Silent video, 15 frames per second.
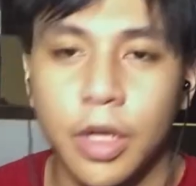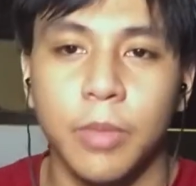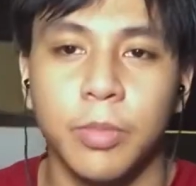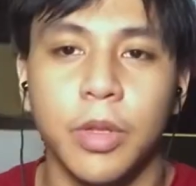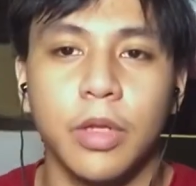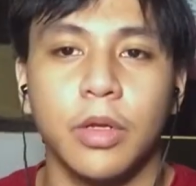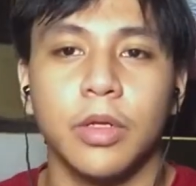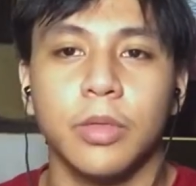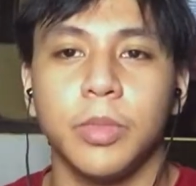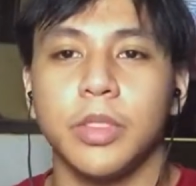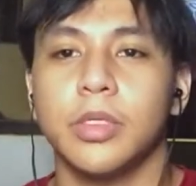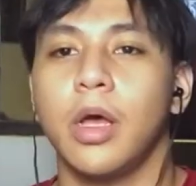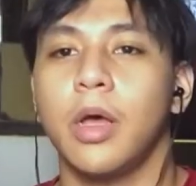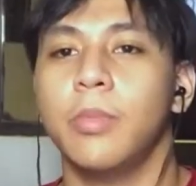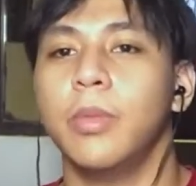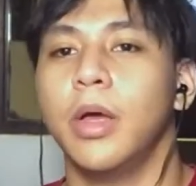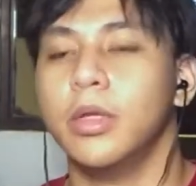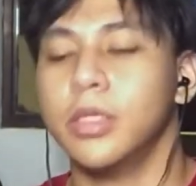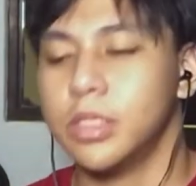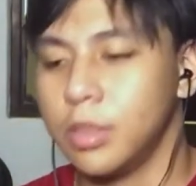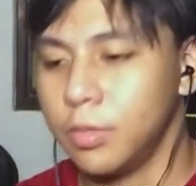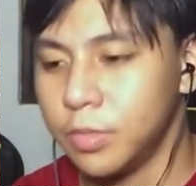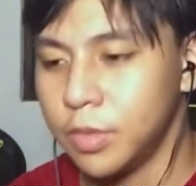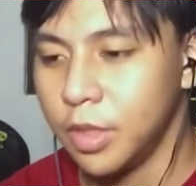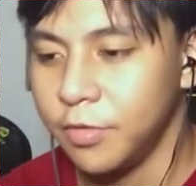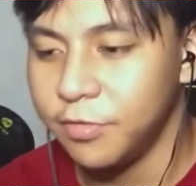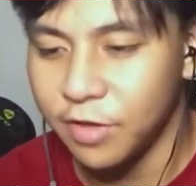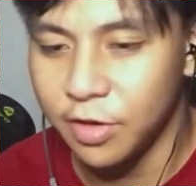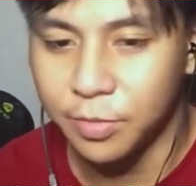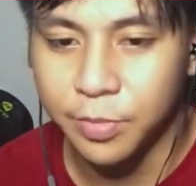I'm not going to be talking about something
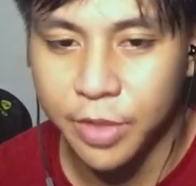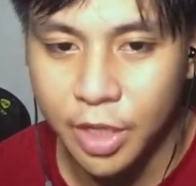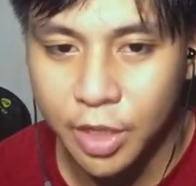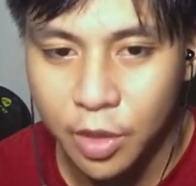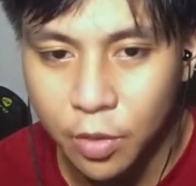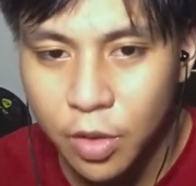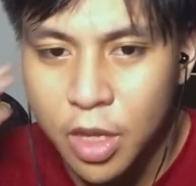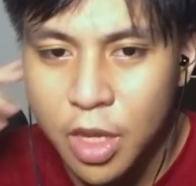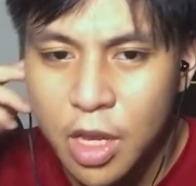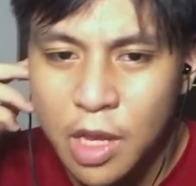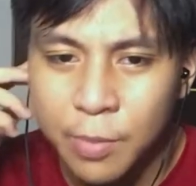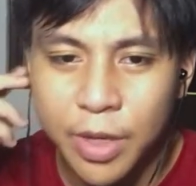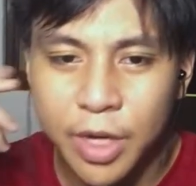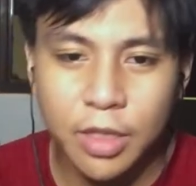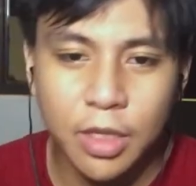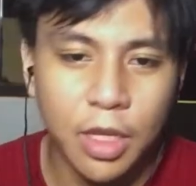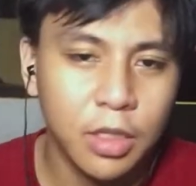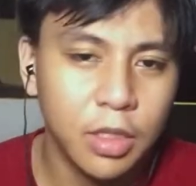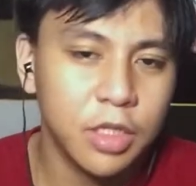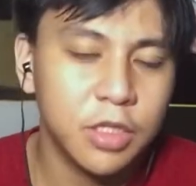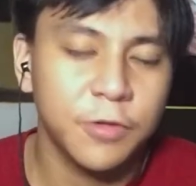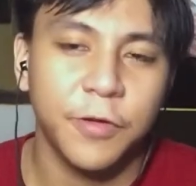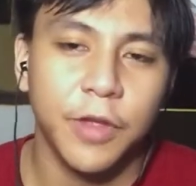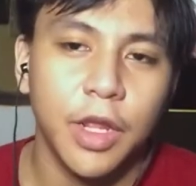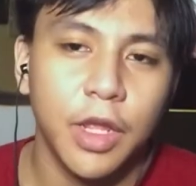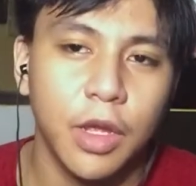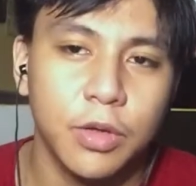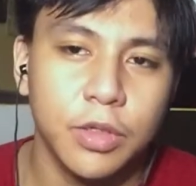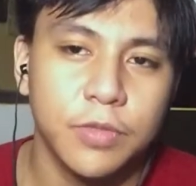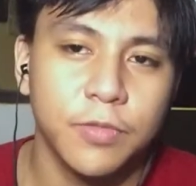Filipino, but I think this
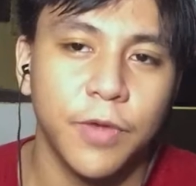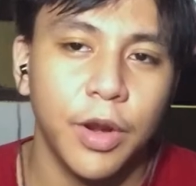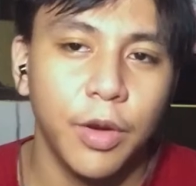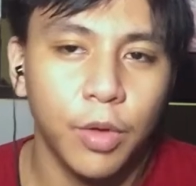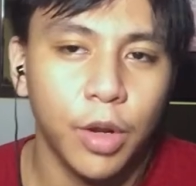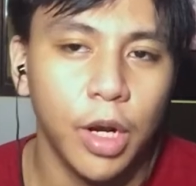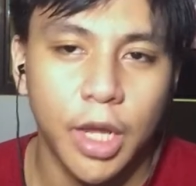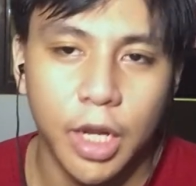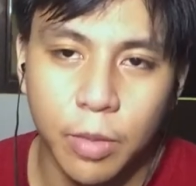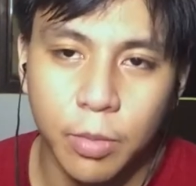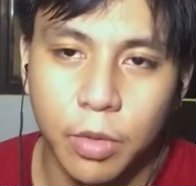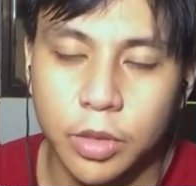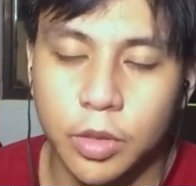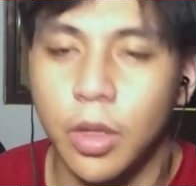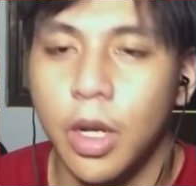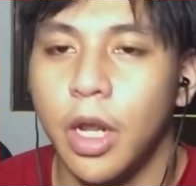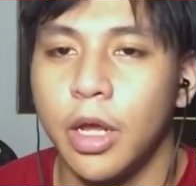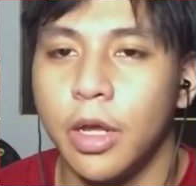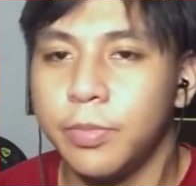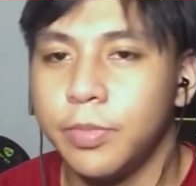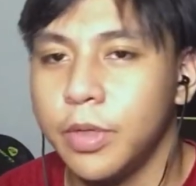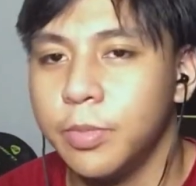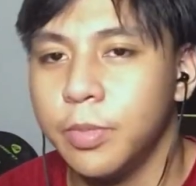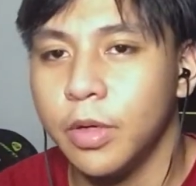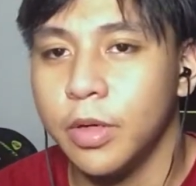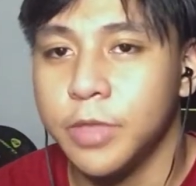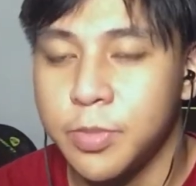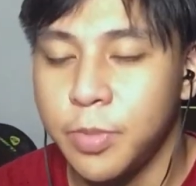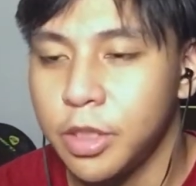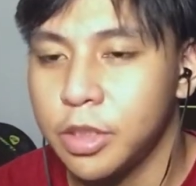video is very relatable to a lot of people,
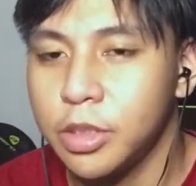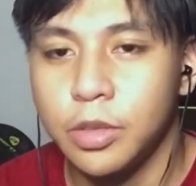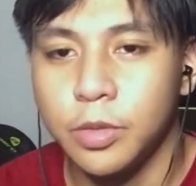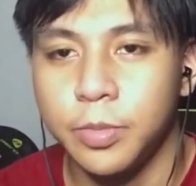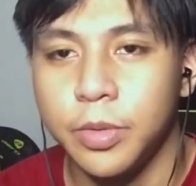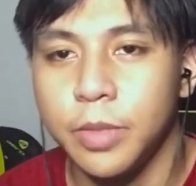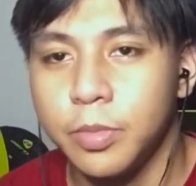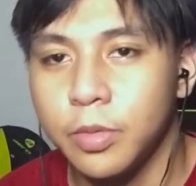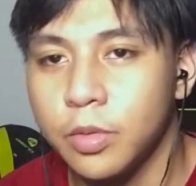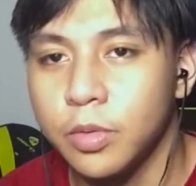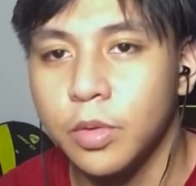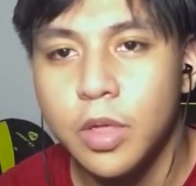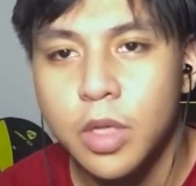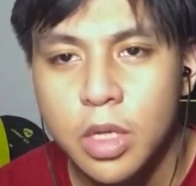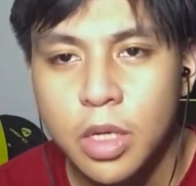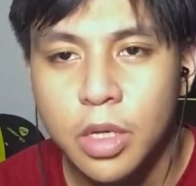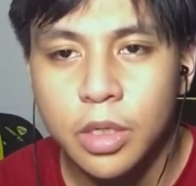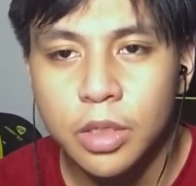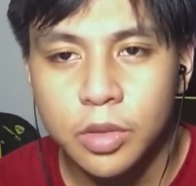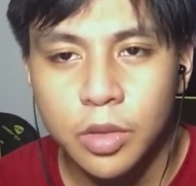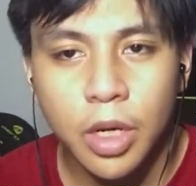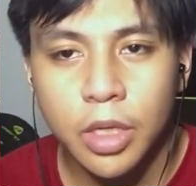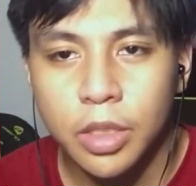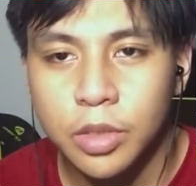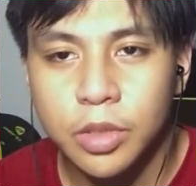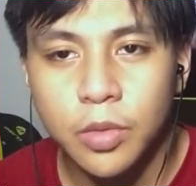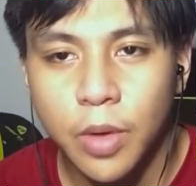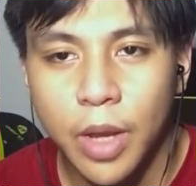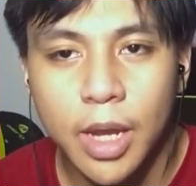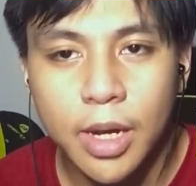especially to people who are trying to
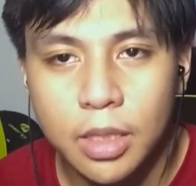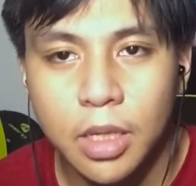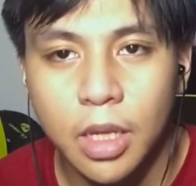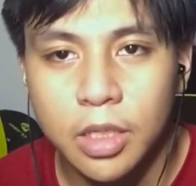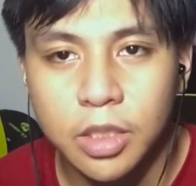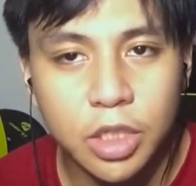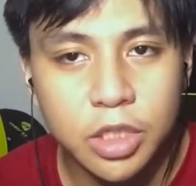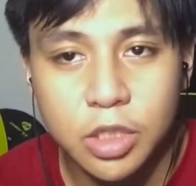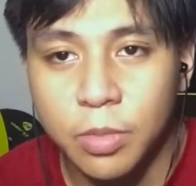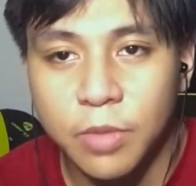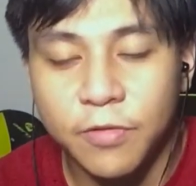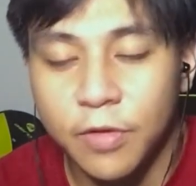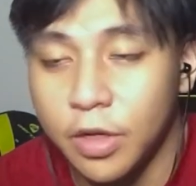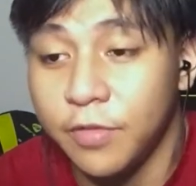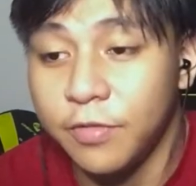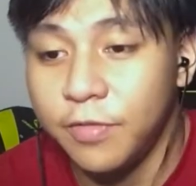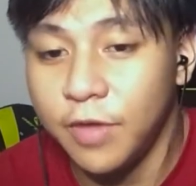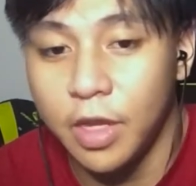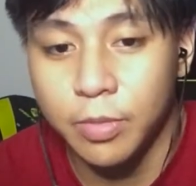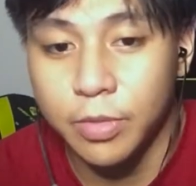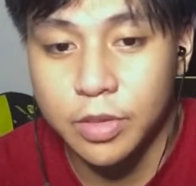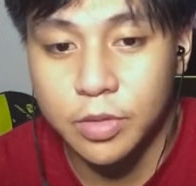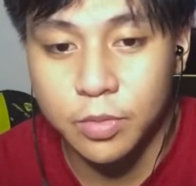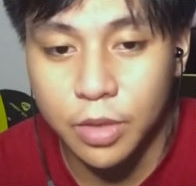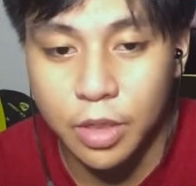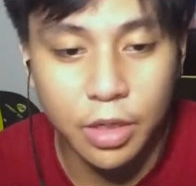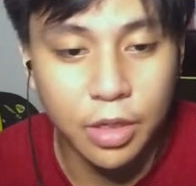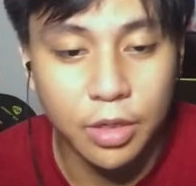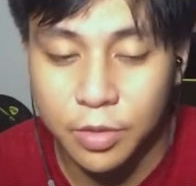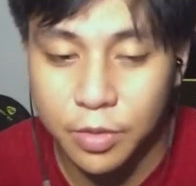do anything just to be fucking famous.
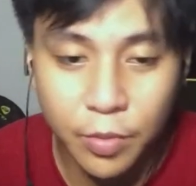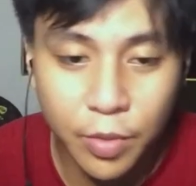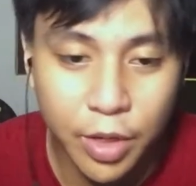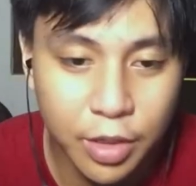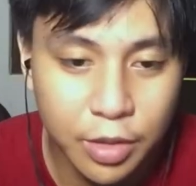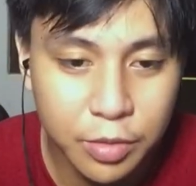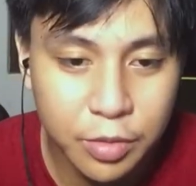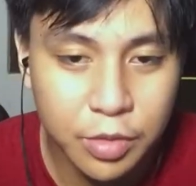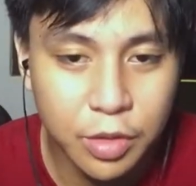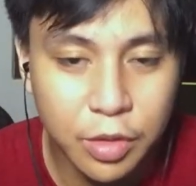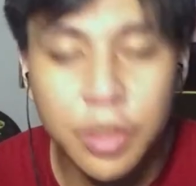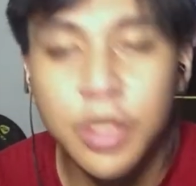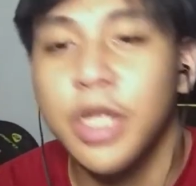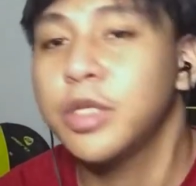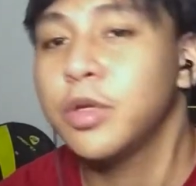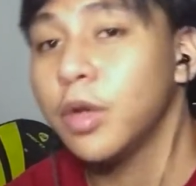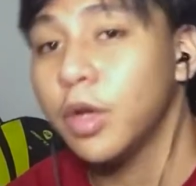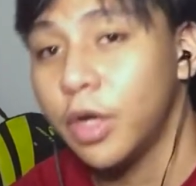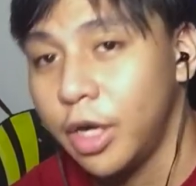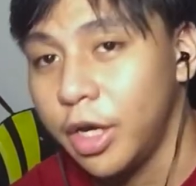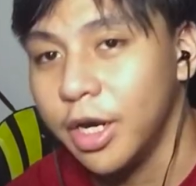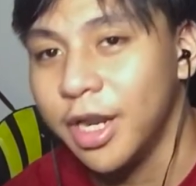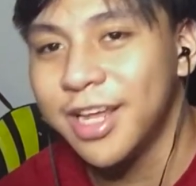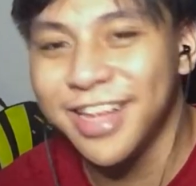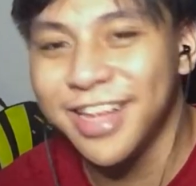You need to learn.